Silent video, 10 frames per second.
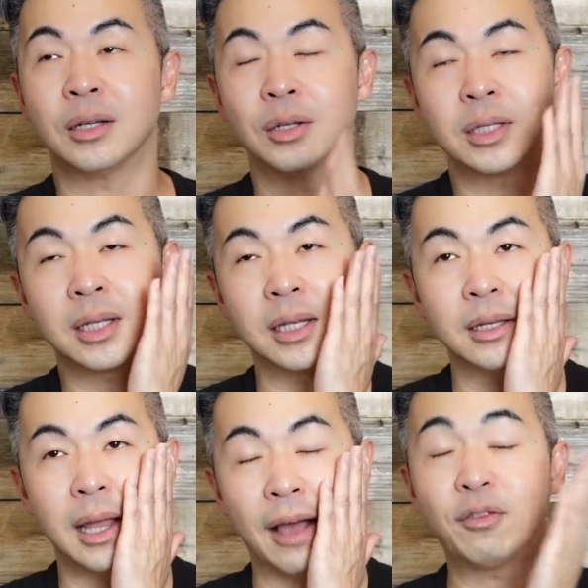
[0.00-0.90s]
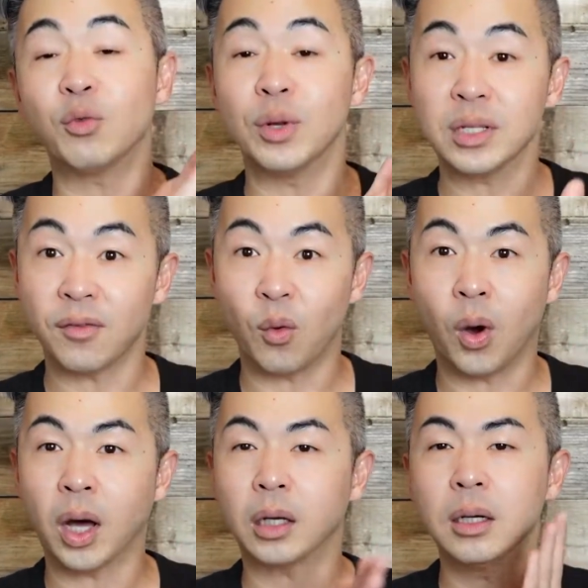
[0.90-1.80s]
your skin, after rinse of
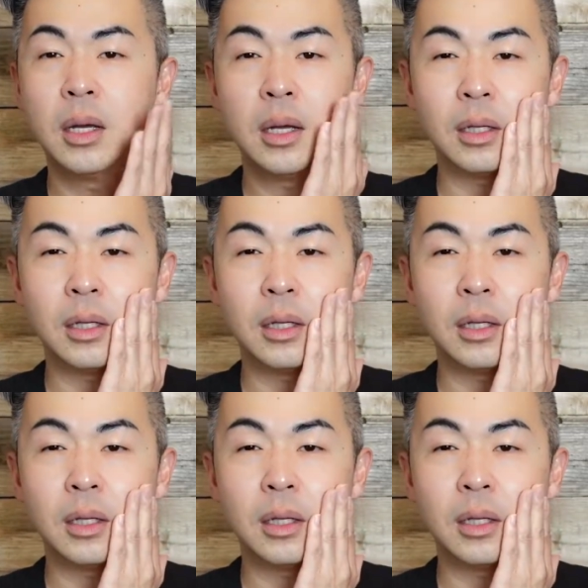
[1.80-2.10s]
water,